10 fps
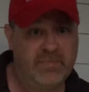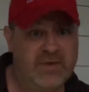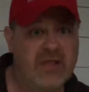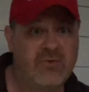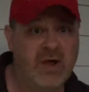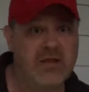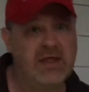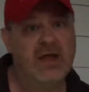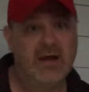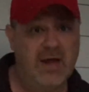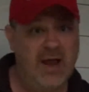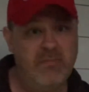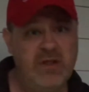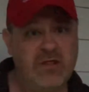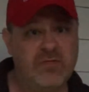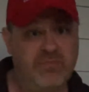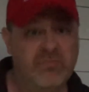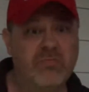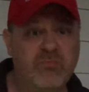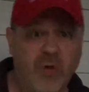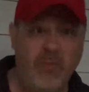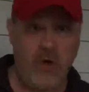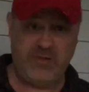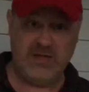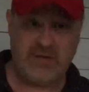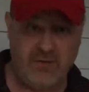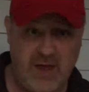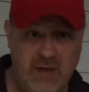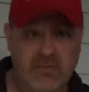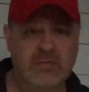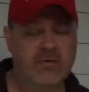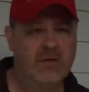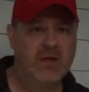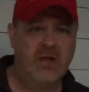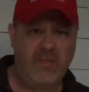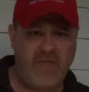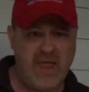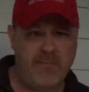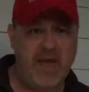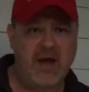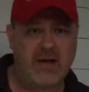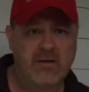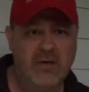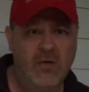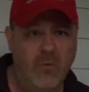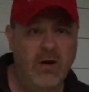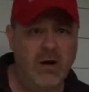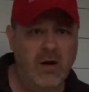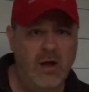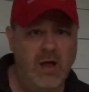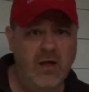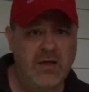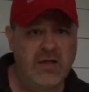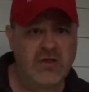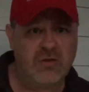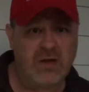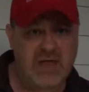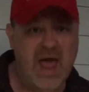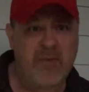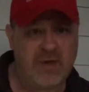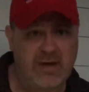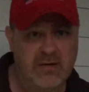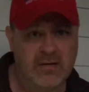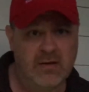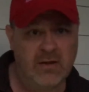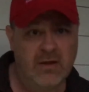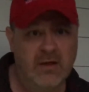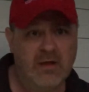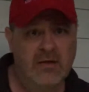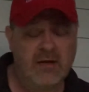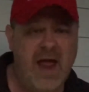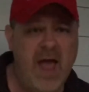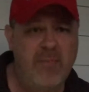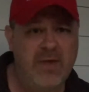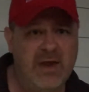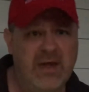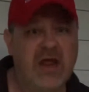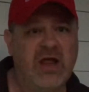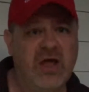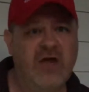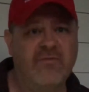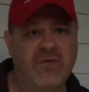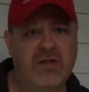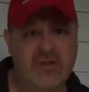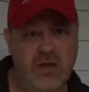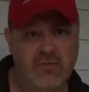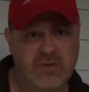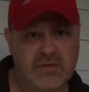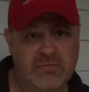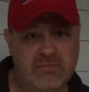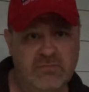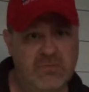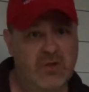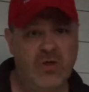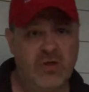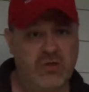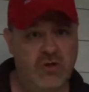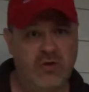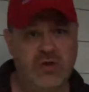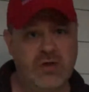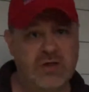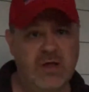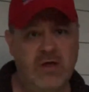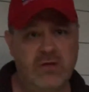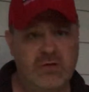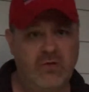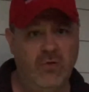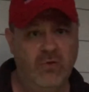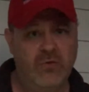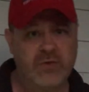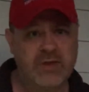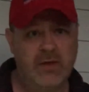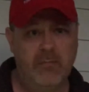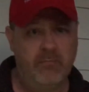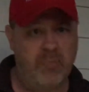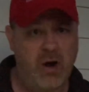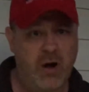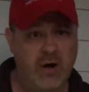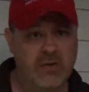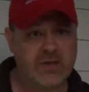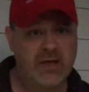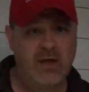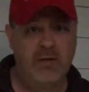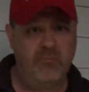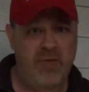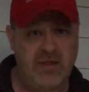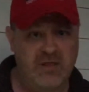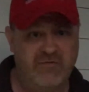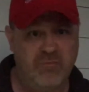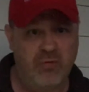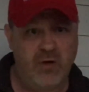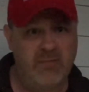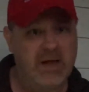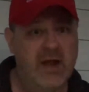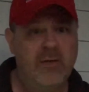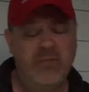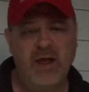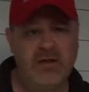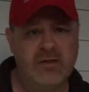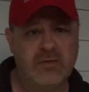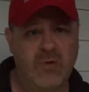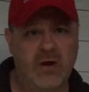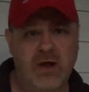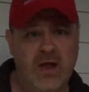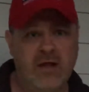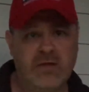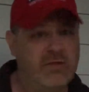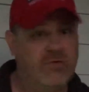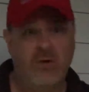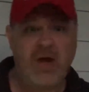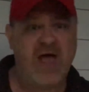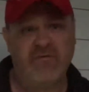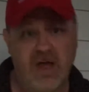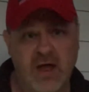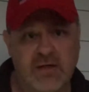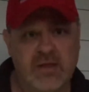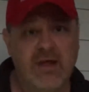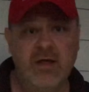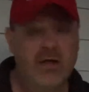That's crazy. Let me just propose this to you. Think about it. Where are all these shootings happening? They're happening in gun-free zones. Churches, schools, bars, places of employment, places where you don't have guns.